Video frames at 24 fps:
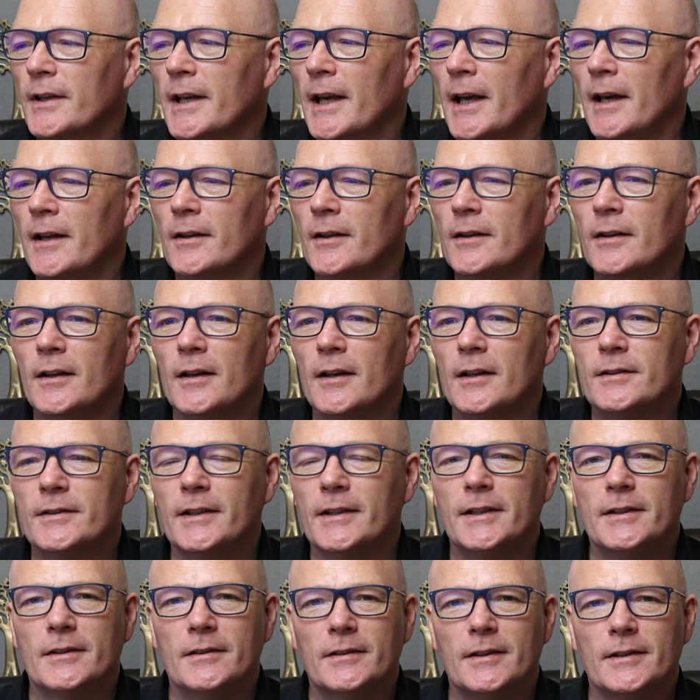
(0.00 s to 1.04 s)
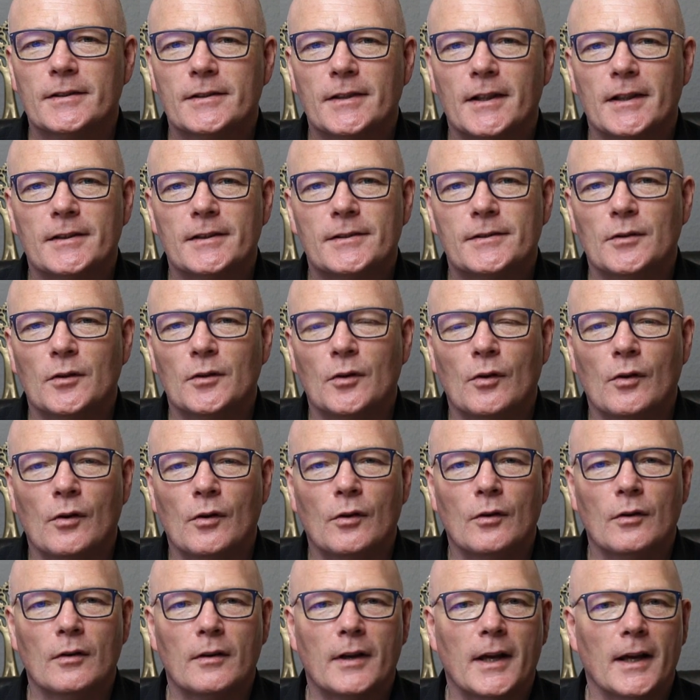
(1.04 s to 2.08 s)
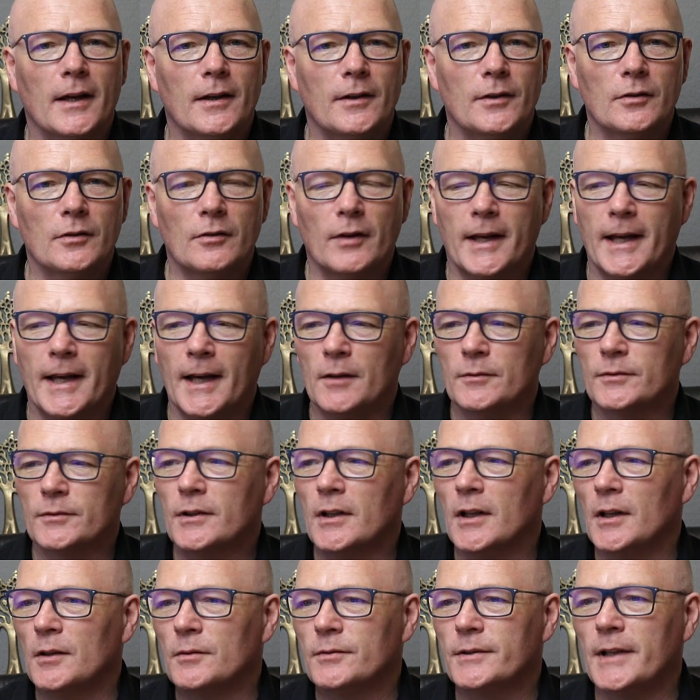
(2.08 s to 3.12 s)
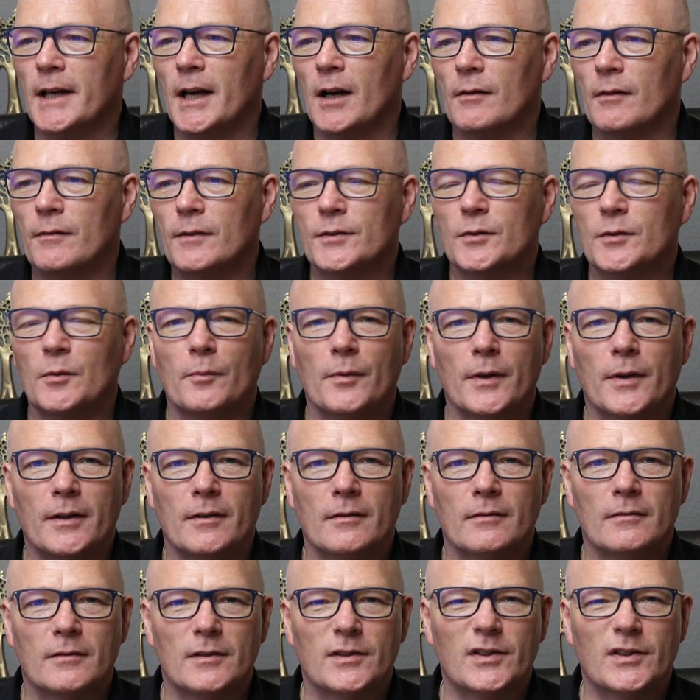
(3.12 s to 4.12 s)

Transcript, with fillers: than getting a, a cease and desist or getting your accounts closed down for something